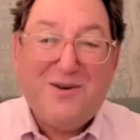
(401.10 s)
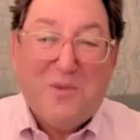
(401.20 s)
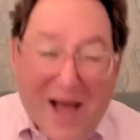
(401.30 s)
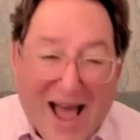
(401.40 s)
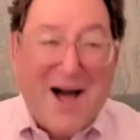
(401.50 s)

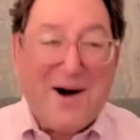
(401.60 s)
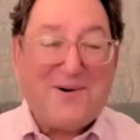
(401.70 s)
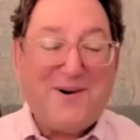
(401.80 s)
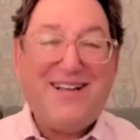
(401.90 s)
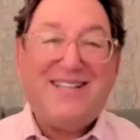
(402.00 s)

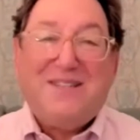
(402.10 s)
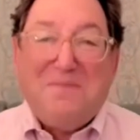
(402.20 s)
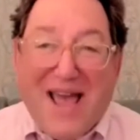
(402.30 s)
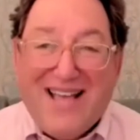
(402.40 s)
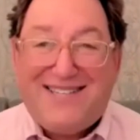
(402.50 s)
Wow, it's
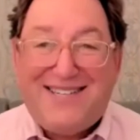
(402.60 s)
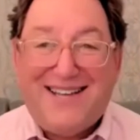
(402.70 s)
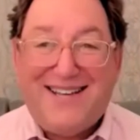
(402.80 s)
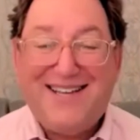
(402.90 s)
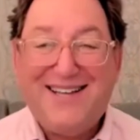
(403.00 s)

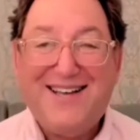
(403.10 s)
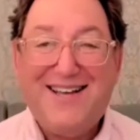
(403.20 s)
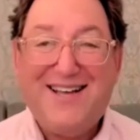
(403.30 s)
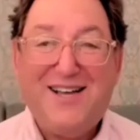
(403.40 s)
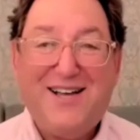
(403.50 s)
amazing.
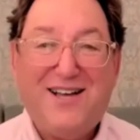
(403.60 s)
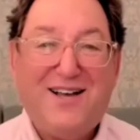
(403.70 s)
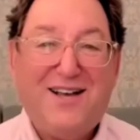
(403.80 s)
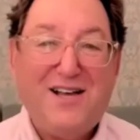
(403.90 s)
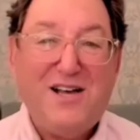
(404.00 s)

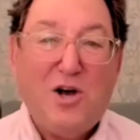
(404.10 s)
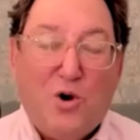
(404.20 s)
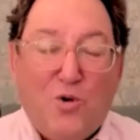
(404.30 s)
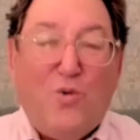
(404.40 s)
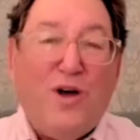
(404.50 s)

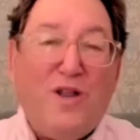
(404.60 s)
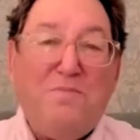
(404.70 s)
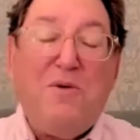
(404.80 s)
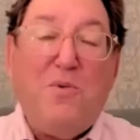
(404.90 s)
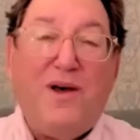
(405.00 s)
Who
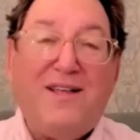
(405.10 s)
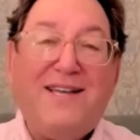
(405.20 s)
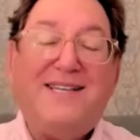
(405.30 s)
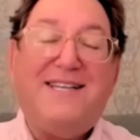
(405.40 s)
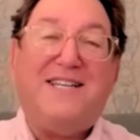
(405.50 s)
wouldn't be
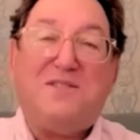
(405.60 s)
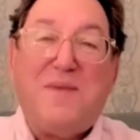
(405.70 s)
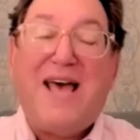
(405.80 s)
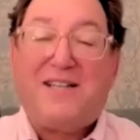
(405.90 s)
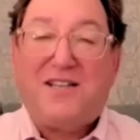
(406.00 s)
willing to
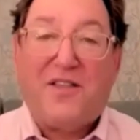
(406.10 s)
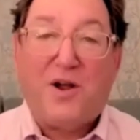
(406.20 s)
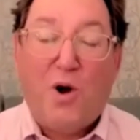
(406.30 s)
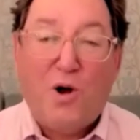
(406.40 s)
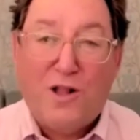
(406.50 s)
dismantle
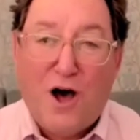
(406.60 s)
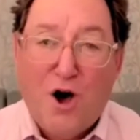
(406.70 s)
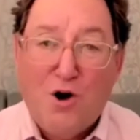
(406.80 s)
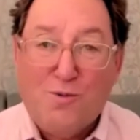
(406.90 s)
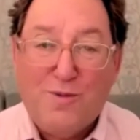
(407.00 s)
their whole
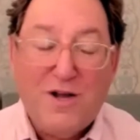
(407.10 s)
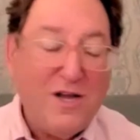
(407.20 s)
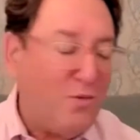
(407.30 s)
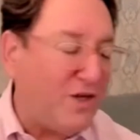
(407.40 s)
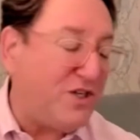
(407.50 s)
home,
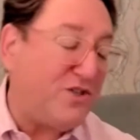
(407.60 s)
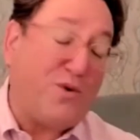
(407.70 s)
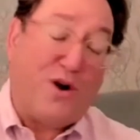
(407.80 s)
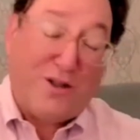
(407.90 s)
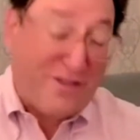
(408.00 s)
which is
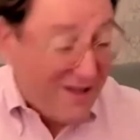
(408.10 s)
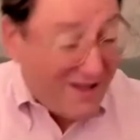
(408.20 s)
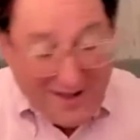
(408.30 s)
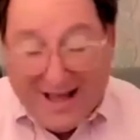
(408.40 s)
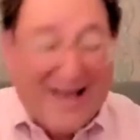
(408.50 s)
worth,
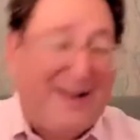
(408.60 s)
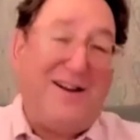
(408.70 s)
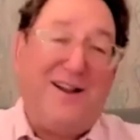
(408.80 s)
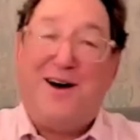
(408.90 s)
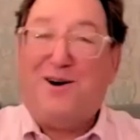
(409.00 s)
I
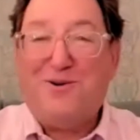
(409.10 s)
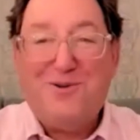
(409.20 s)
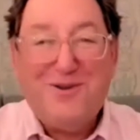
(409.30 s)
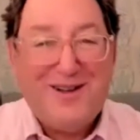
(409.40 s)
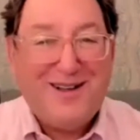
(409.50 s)
don't know,